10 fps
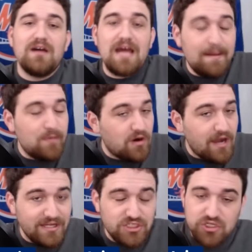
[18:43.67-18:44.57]

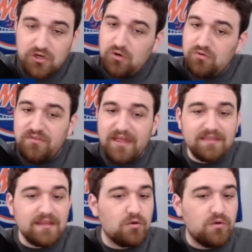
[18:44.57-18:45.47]
MRI showed
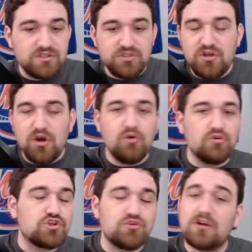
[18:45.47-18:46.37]
that there was no
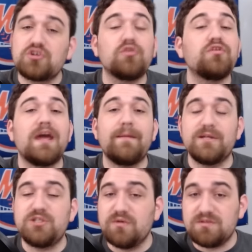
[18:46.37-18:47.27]
structural
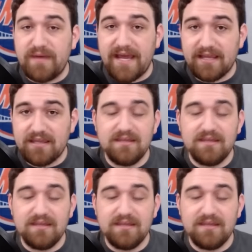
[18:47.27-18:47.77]
damage to his back.